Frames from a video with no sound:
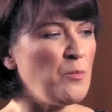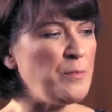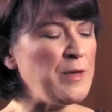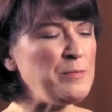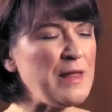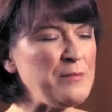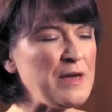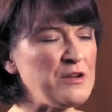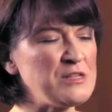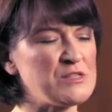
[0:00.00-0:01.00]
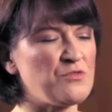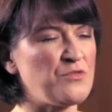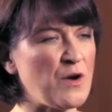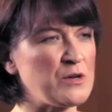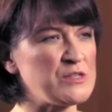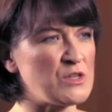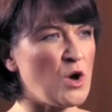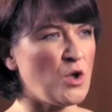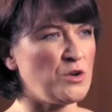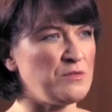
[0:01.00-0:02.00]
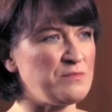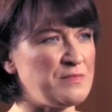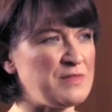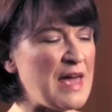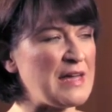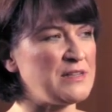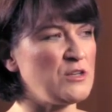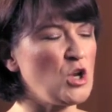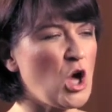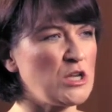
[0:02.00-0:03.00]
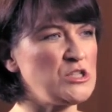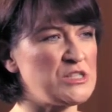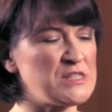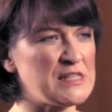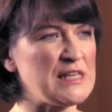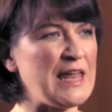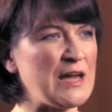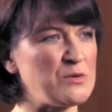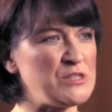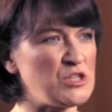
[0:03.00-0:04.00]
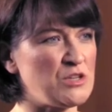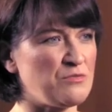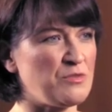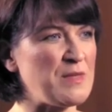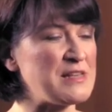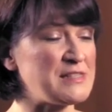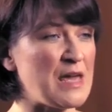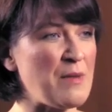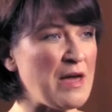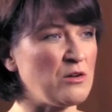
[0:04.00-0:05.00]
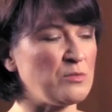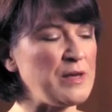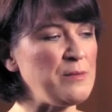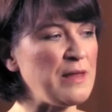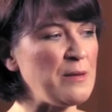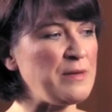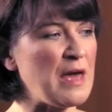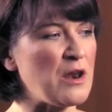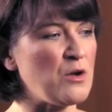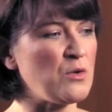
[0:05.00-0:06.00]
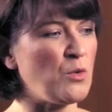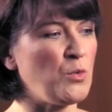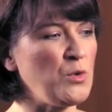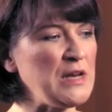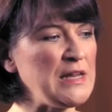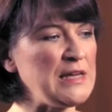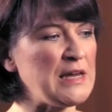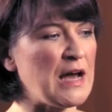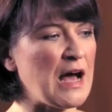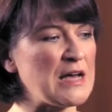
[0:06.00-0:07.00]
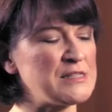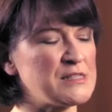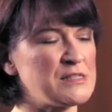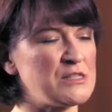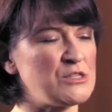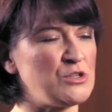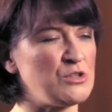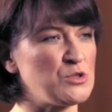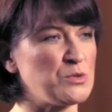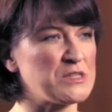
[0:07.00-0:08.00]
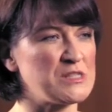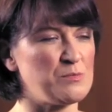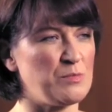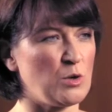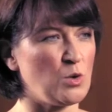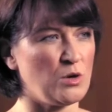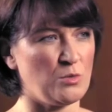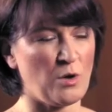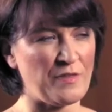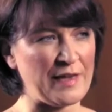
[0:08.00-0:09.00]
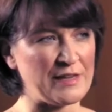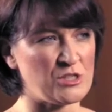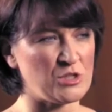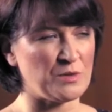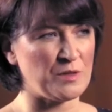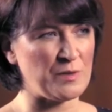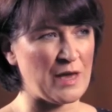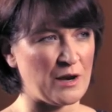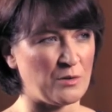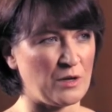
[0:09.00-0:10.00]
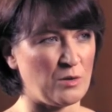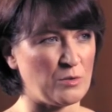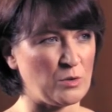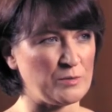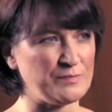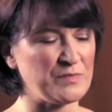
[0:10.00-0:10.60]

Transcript: P-Plate Piano doesn't focus on that knowledge and skill acquisition from that same angle. P-Plate Piano really asks the student to explore what they can do on the piano a lot more.